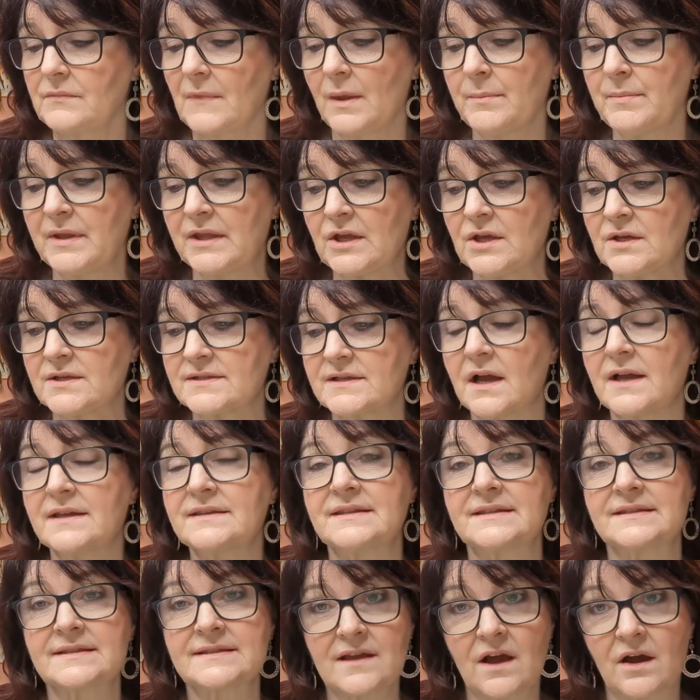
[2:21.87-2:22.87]
because I
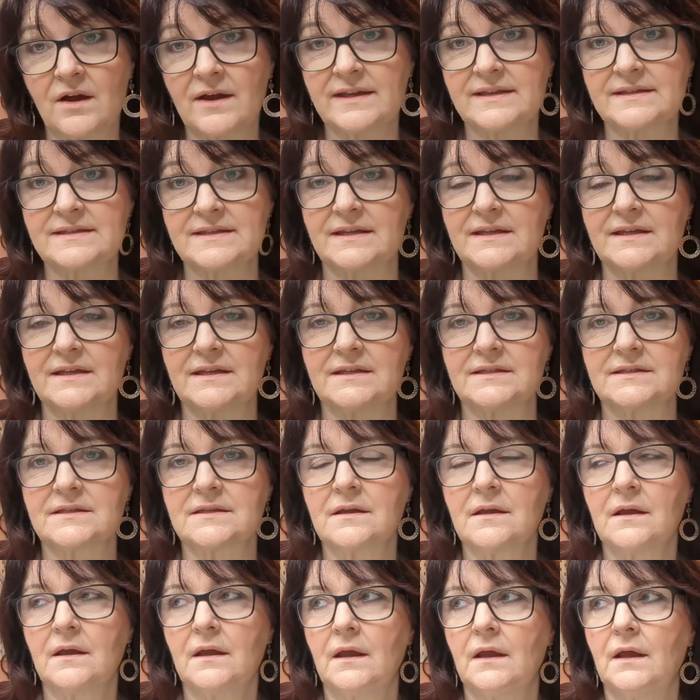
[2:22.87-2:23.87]
decided
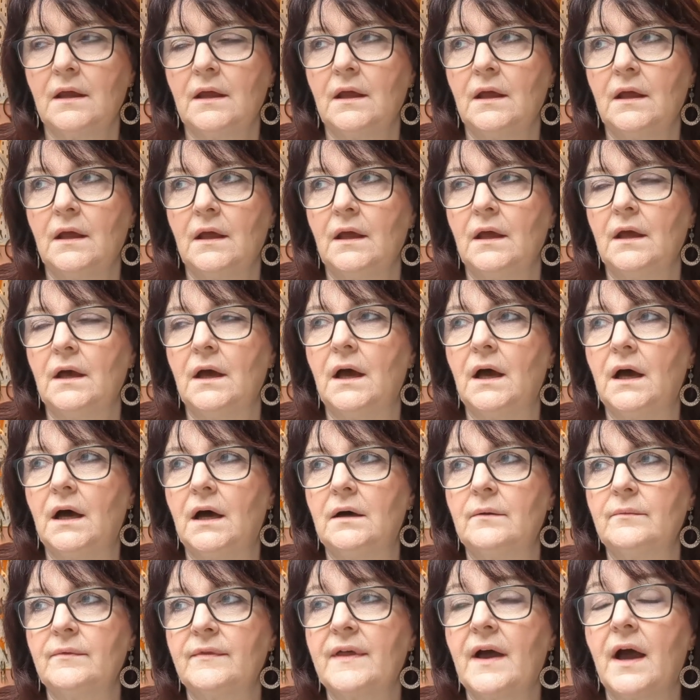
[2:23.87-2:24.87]

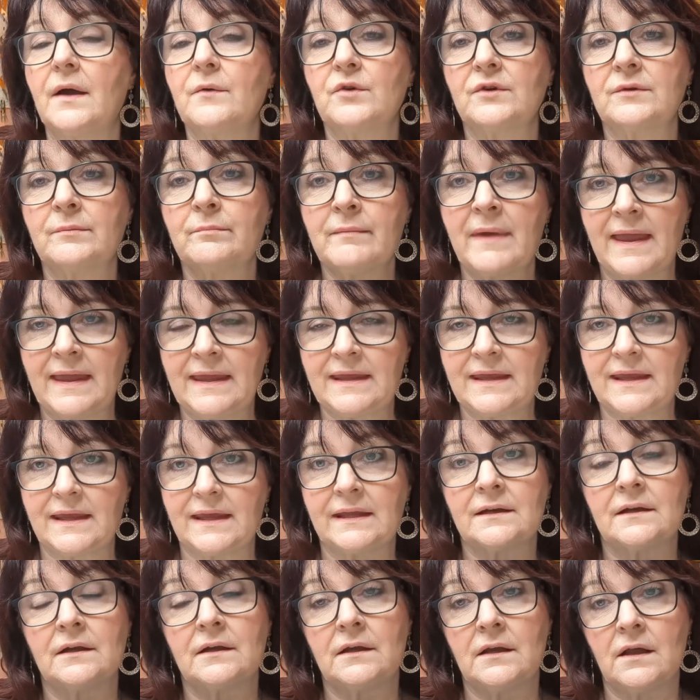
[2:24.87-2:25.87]
that I would make it
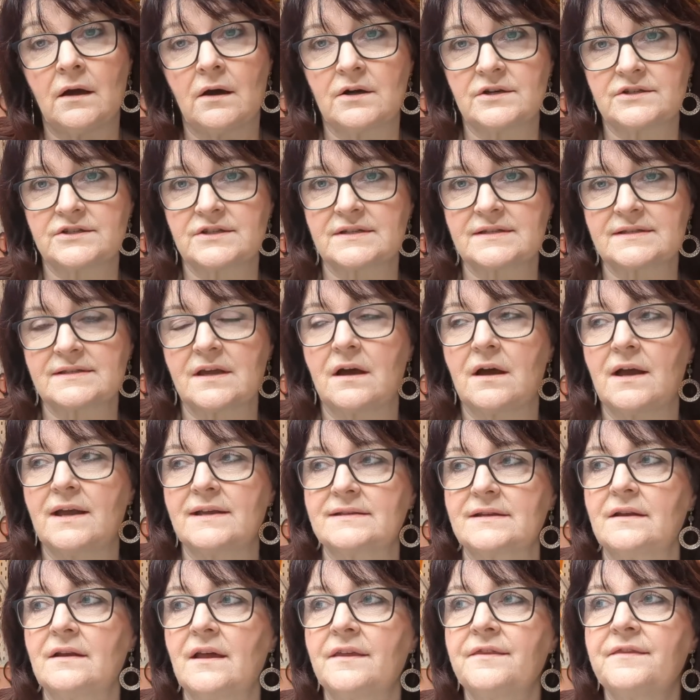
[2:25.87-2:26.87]
in a larger
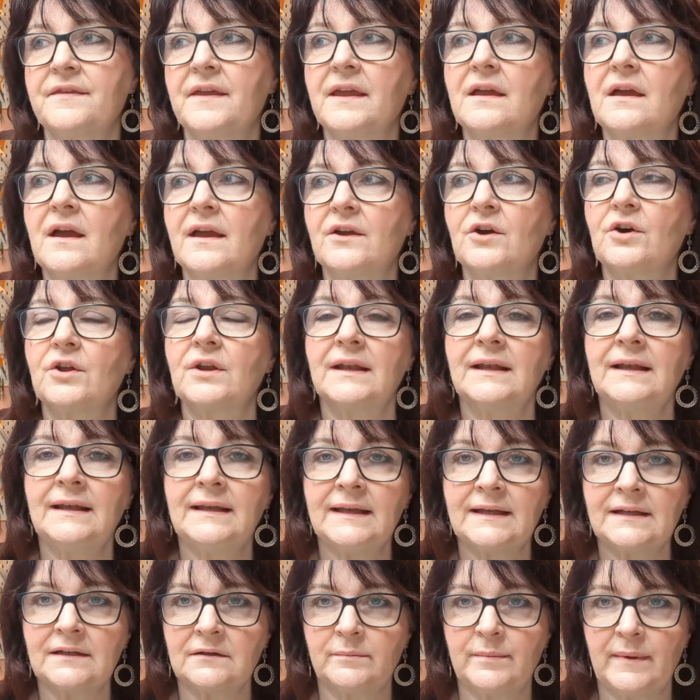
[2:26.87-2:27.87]
size, and I think I got a
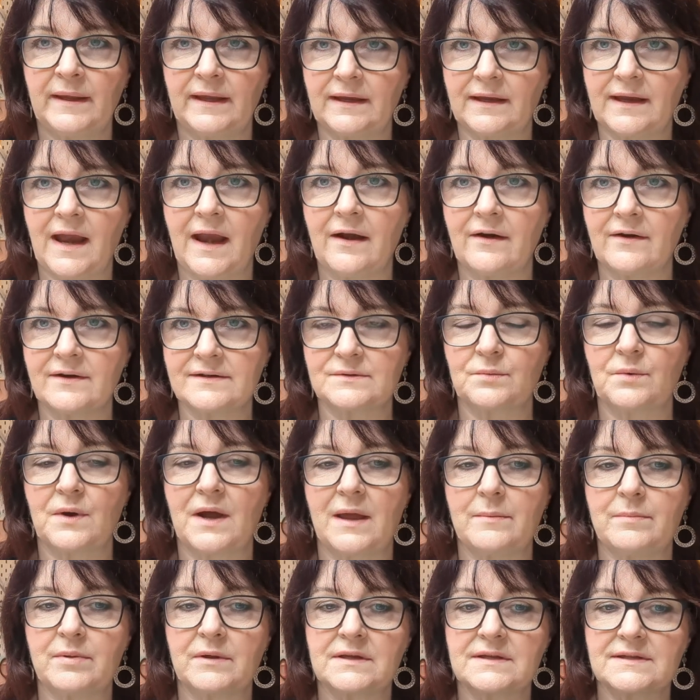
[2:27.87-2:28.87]
little bit carried
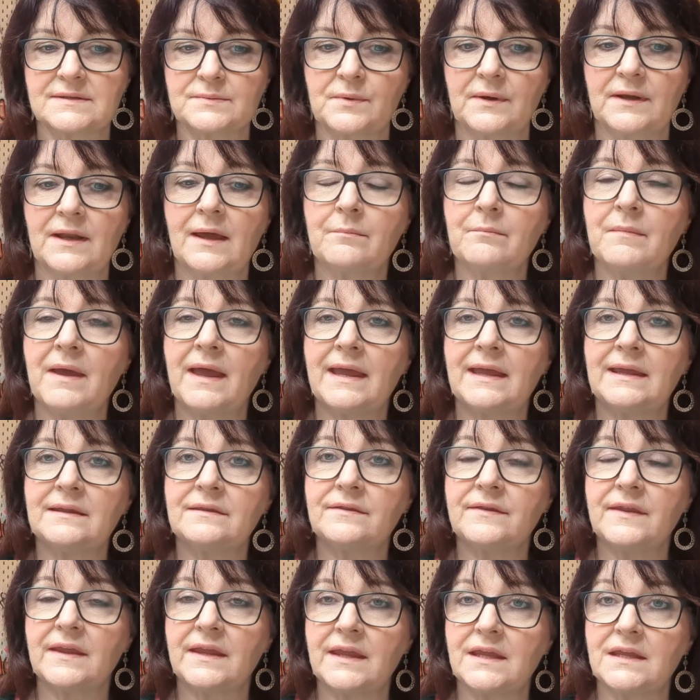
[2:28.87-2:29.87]
away because when I made
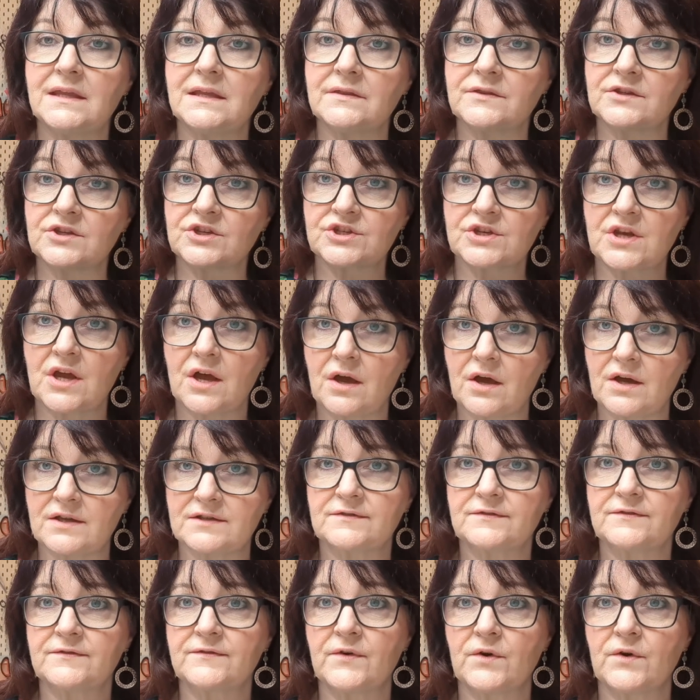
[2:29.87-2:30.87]
the shirt